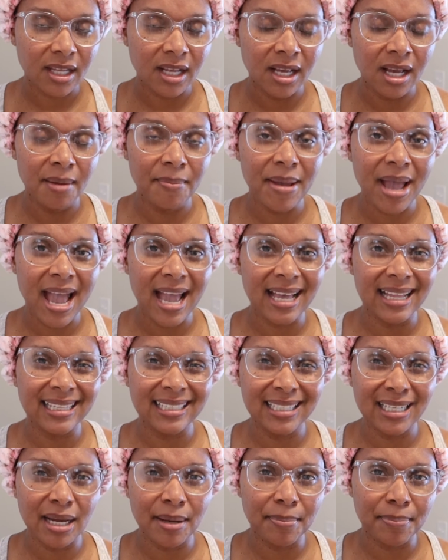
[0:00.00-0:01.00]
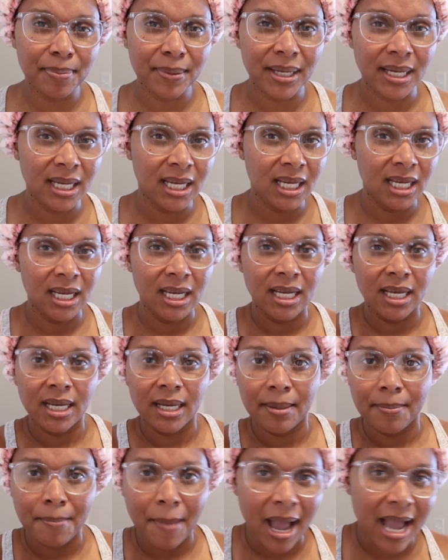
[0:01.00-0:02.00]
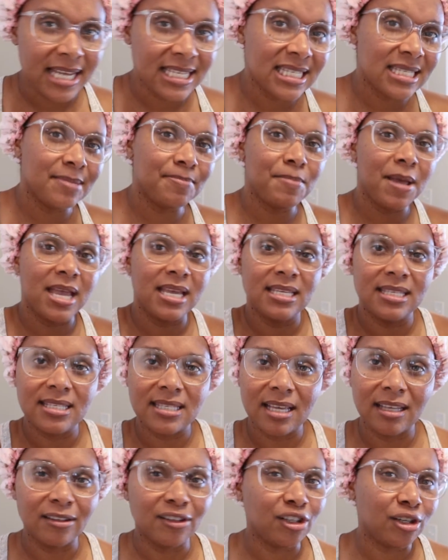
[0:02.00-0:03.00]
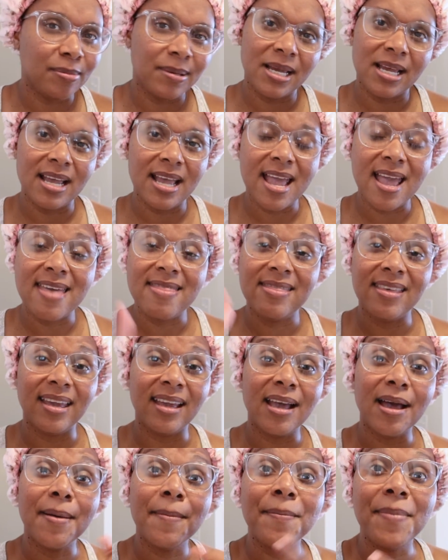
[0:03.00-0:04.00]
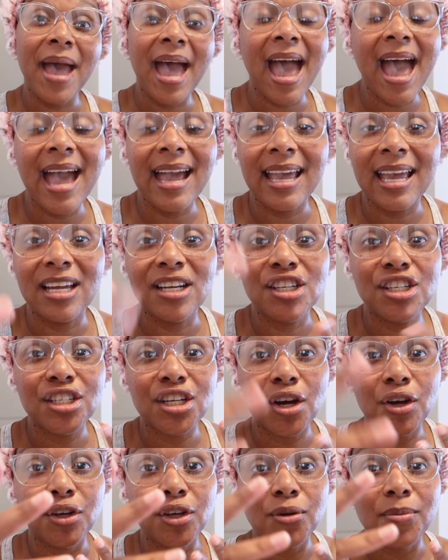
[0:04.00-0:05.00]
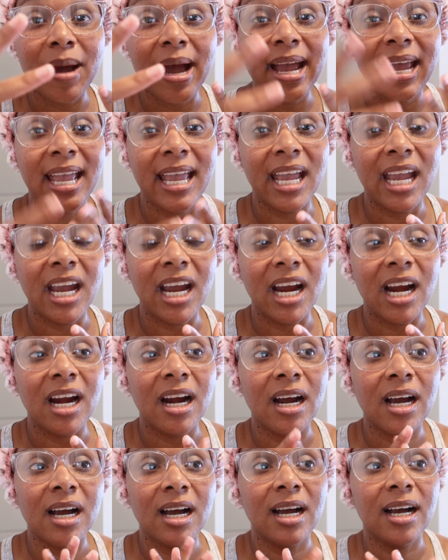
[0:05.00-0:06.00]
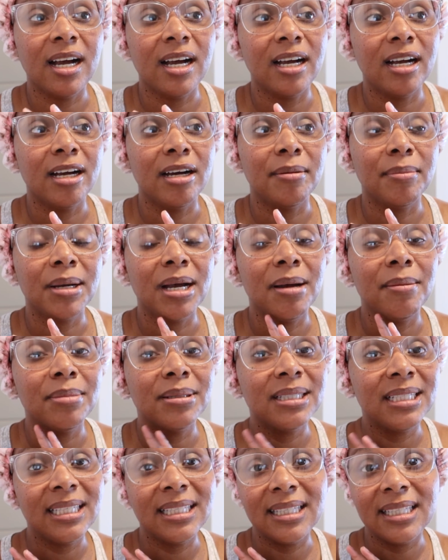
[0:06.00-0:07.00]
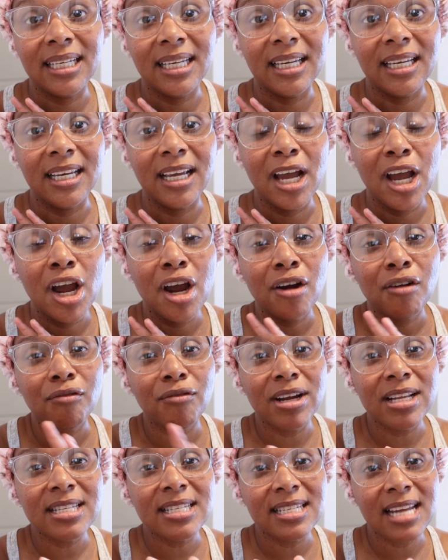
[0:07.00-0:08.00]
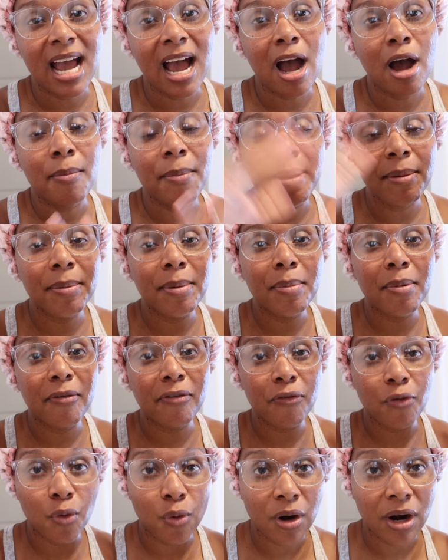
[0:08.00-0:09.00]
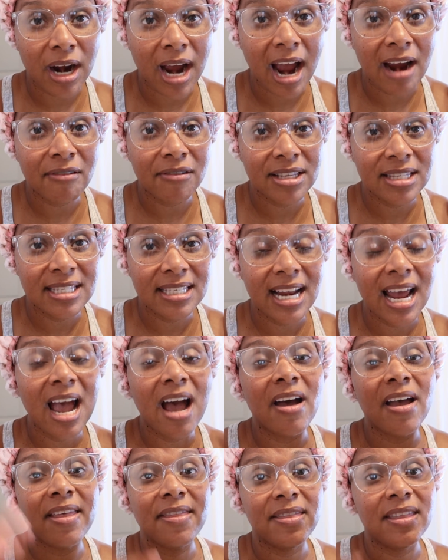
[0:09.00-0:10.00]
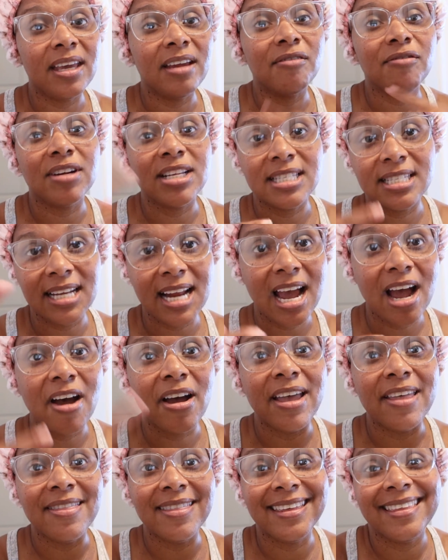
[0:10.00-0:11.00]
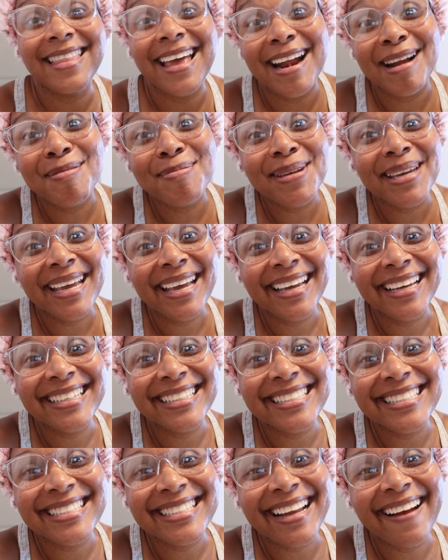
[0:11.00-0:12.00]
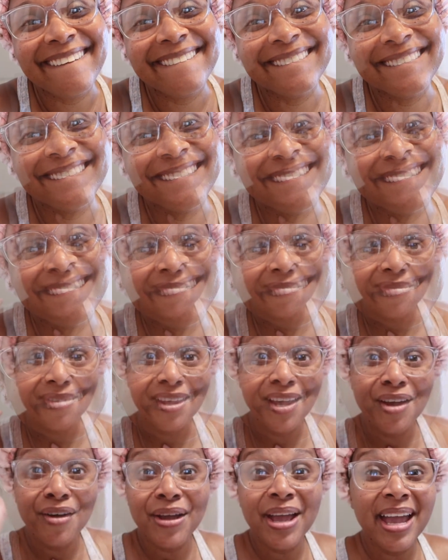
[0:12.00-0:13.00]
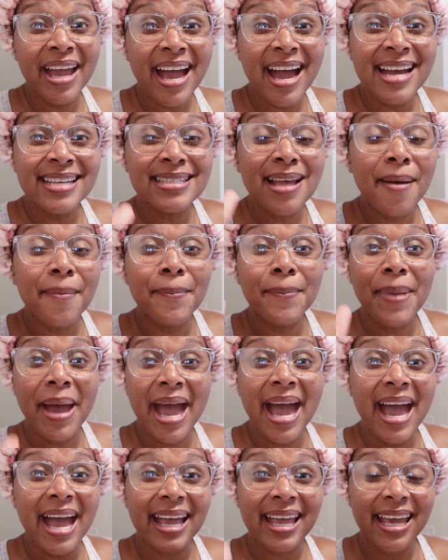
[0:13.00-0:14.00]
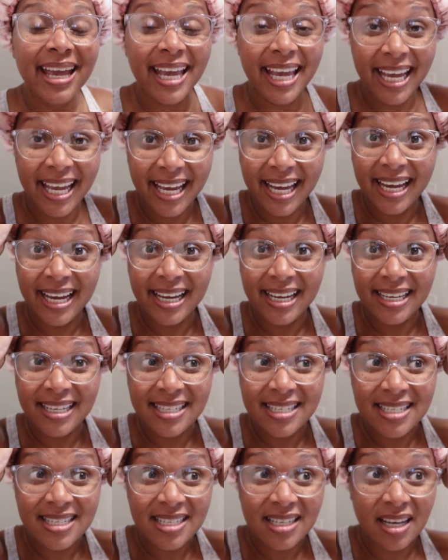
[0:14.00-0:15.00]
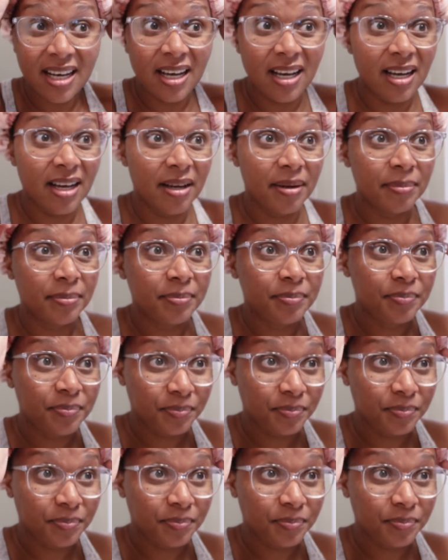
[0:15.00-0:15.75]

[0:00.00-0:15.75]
come back, clean up my space a little bit and then come back and show you my hair completely rinsed out. Maybe before I rinse it out and then rinse it out and then that'll be it. Okay guys, I'm back and I'm